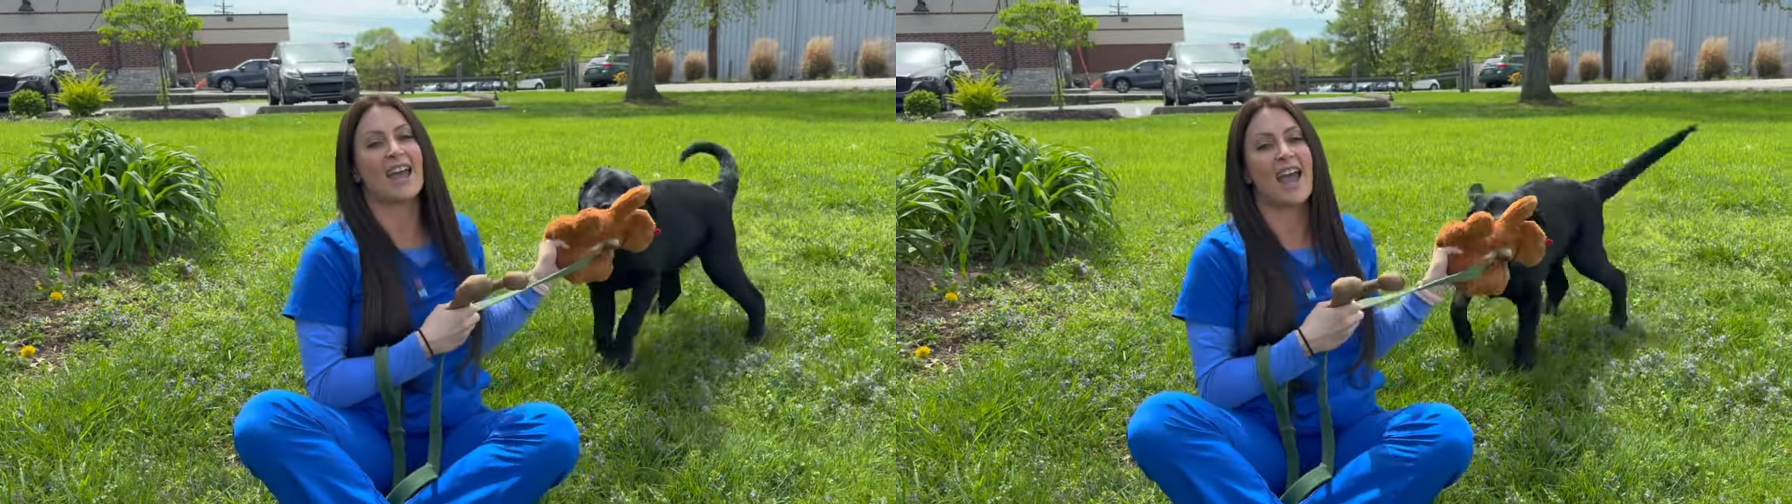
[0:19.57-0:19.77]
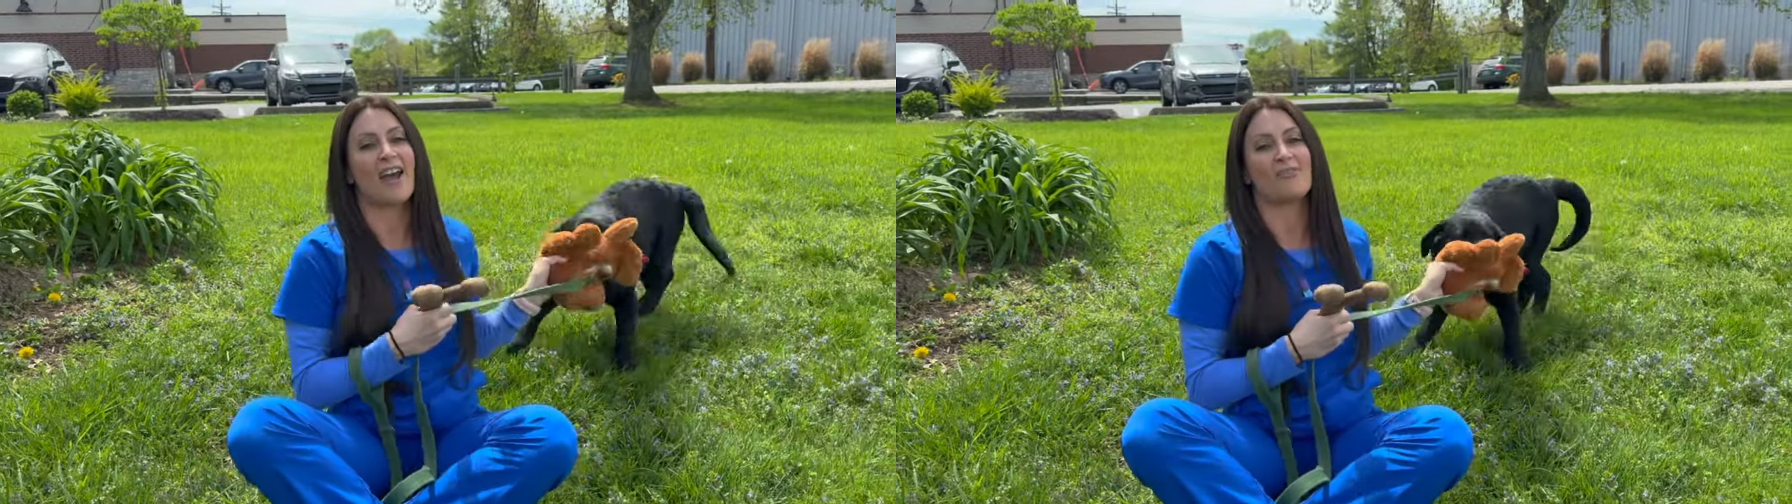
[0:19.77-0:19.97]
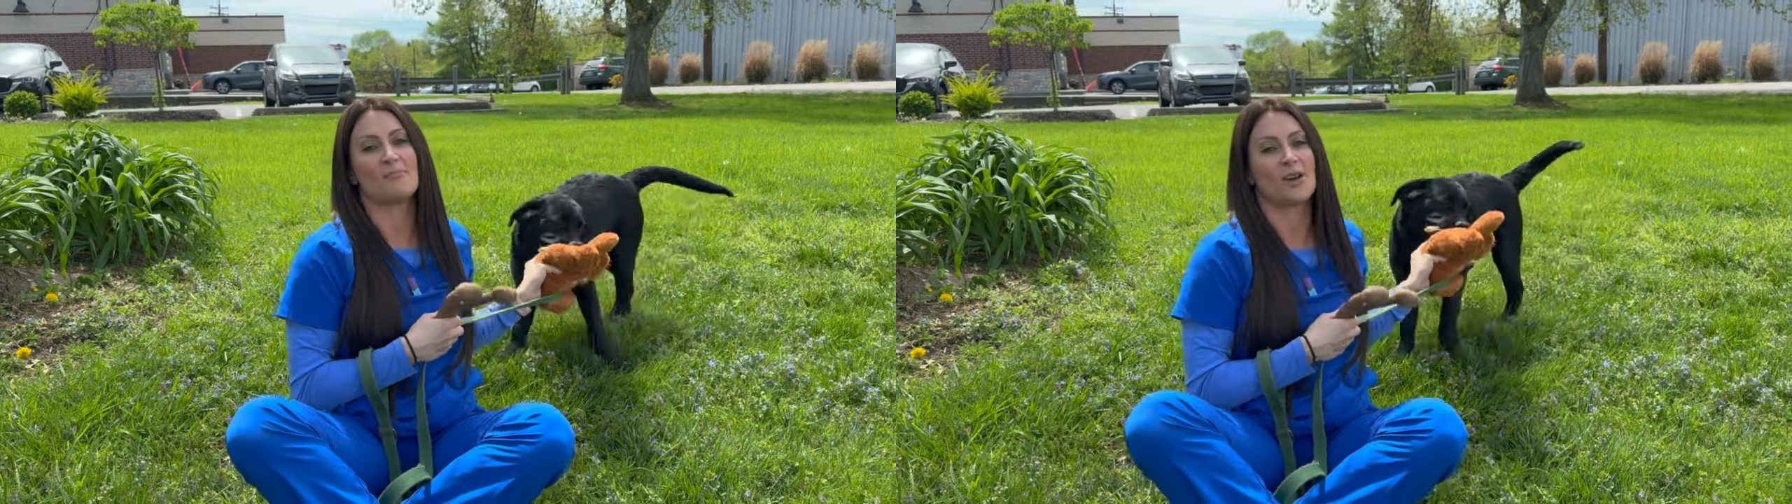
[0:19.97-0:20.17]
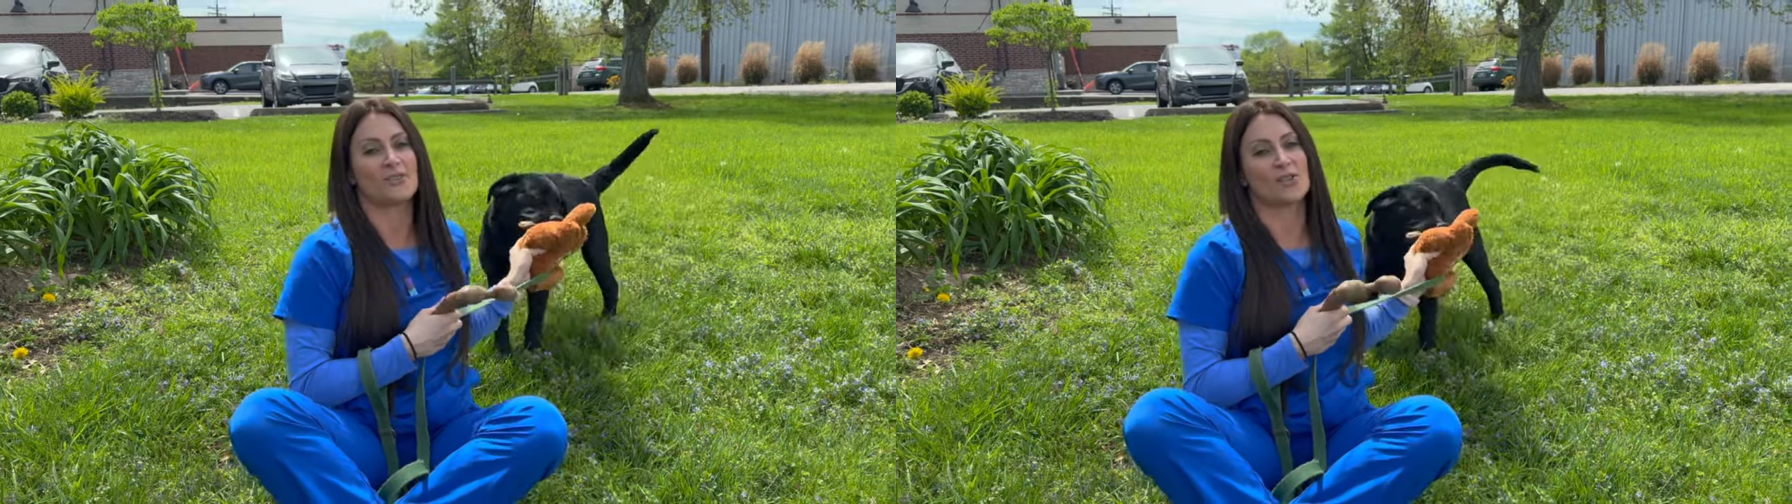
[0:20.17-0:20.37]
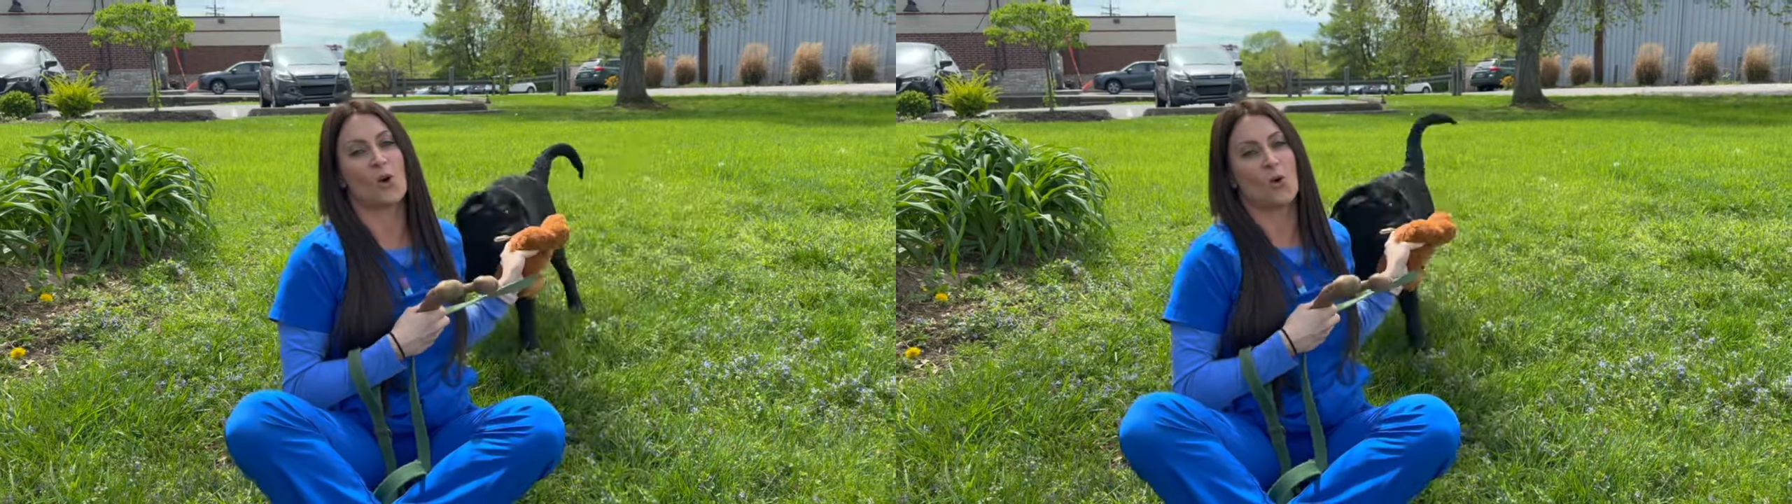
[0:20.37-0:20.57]
and a half
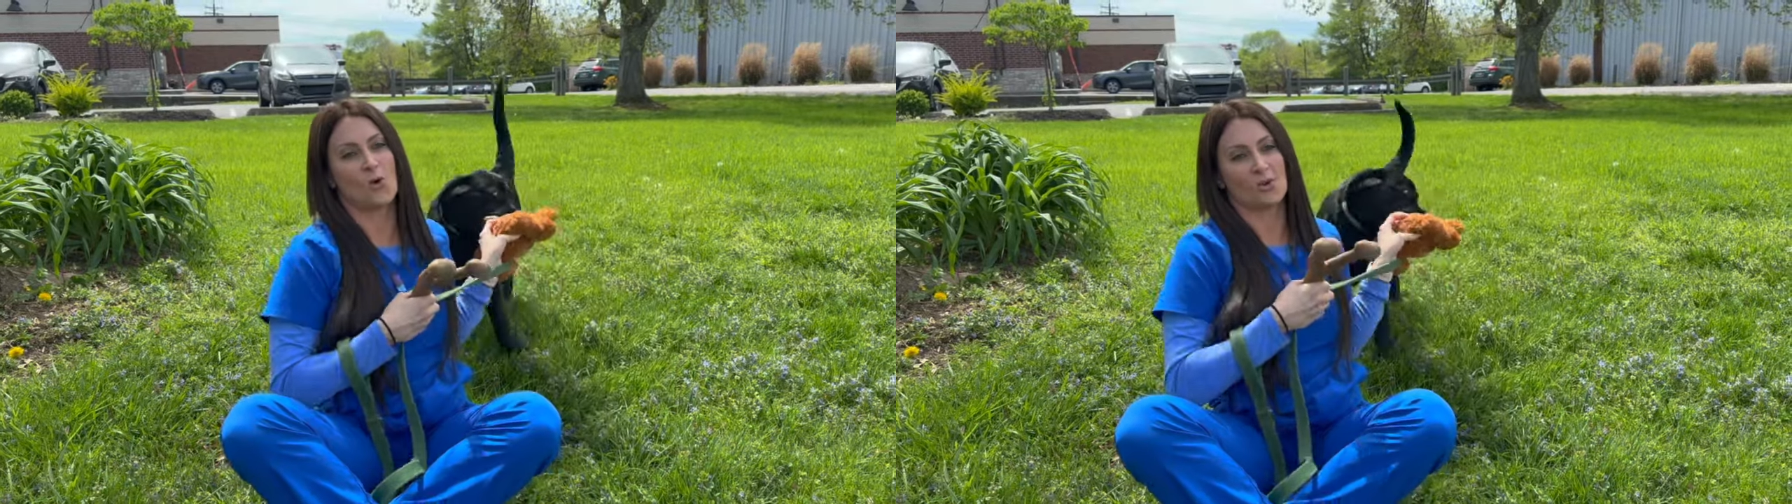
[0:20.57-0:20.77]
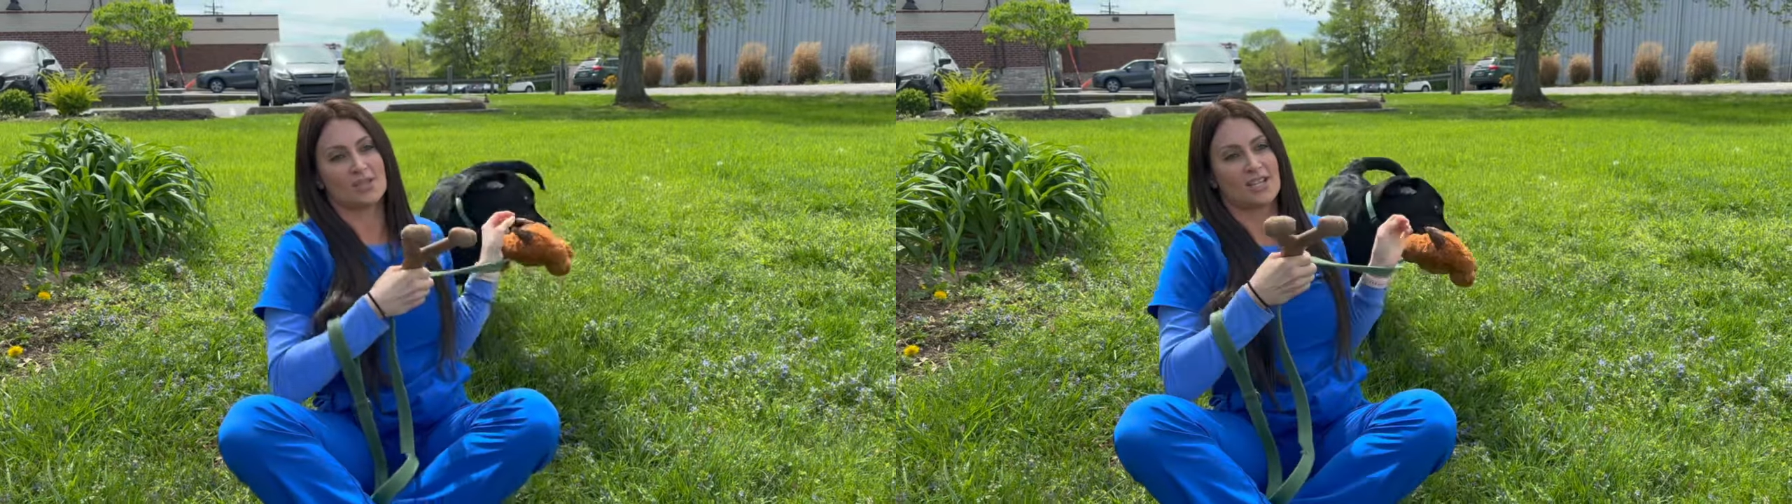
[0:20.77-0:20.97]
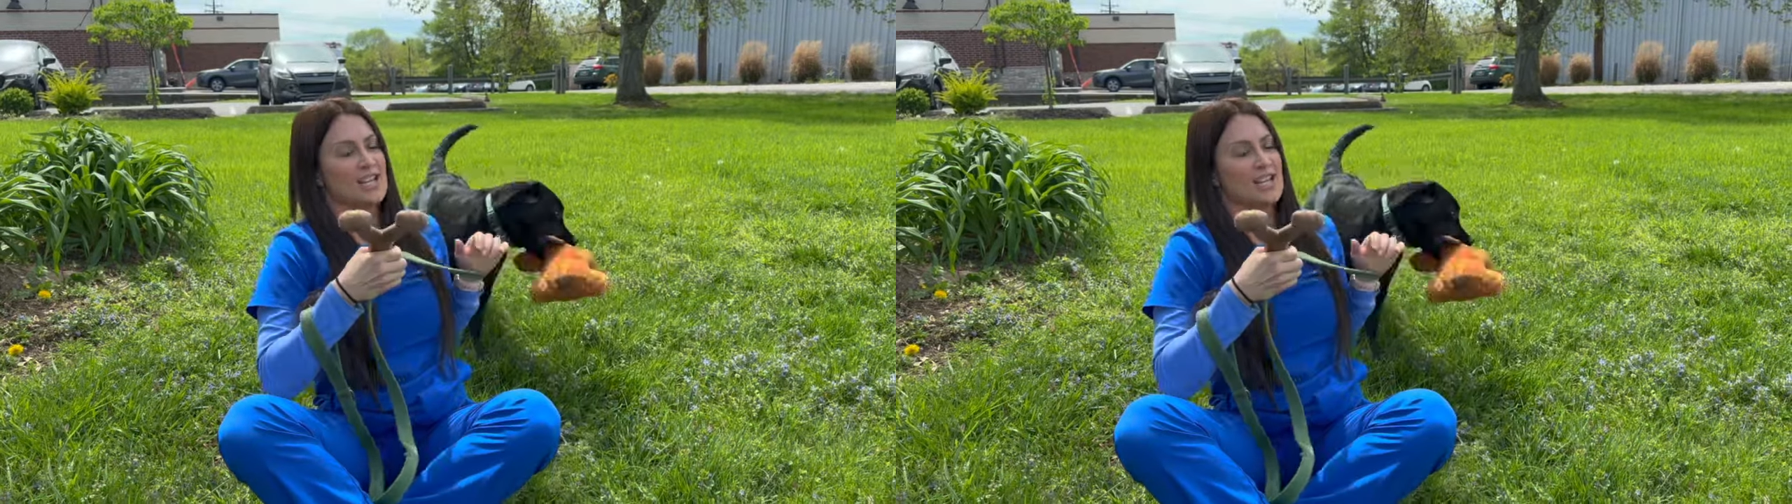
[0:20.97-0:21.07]
months old